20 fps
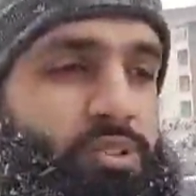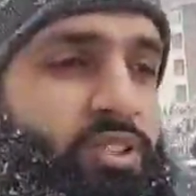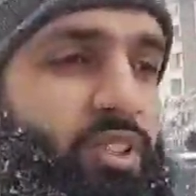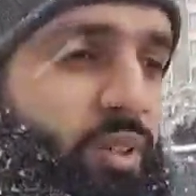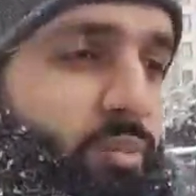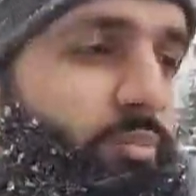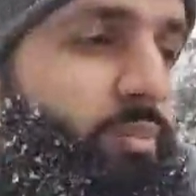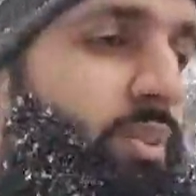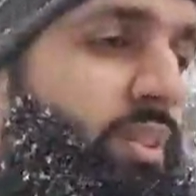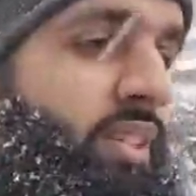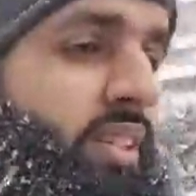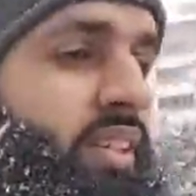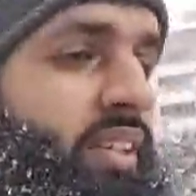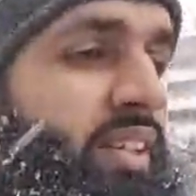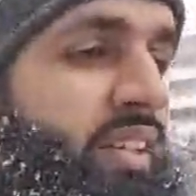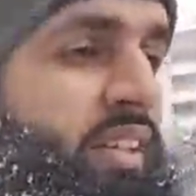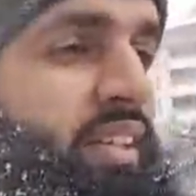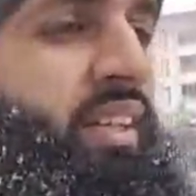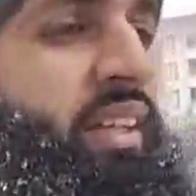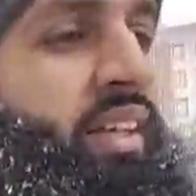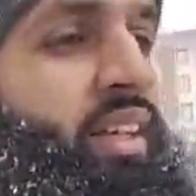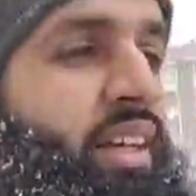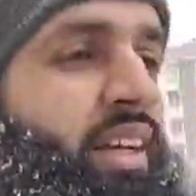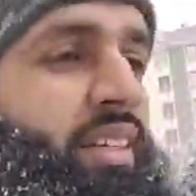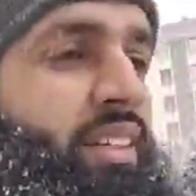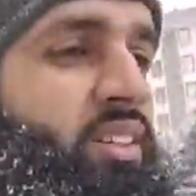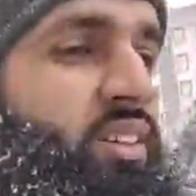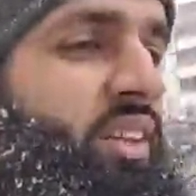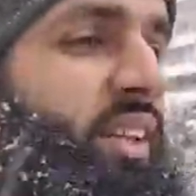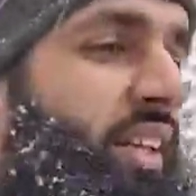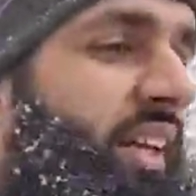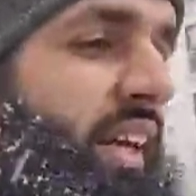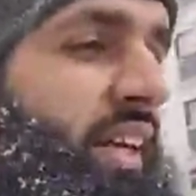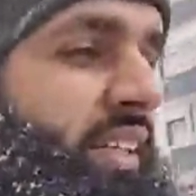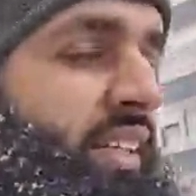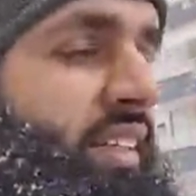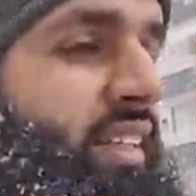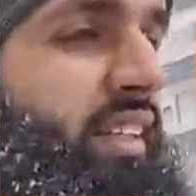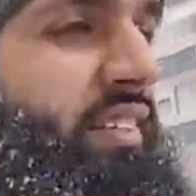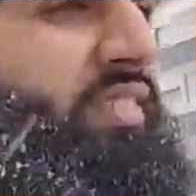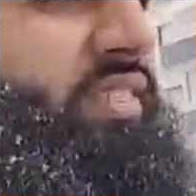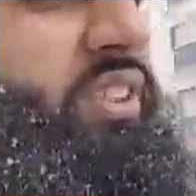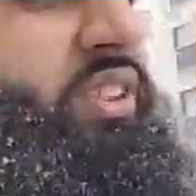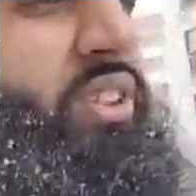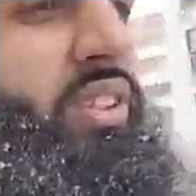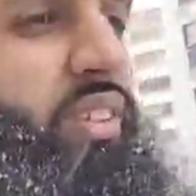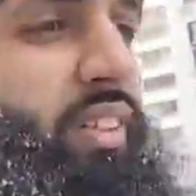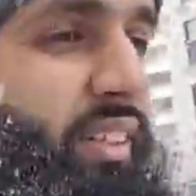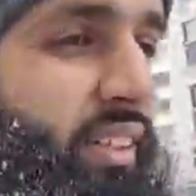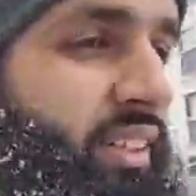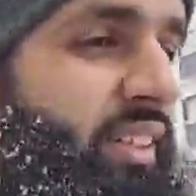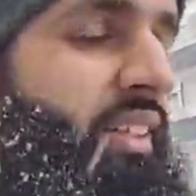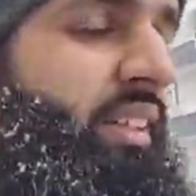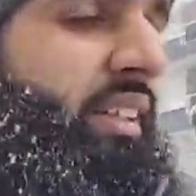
gyms. They've got like an added layer of security,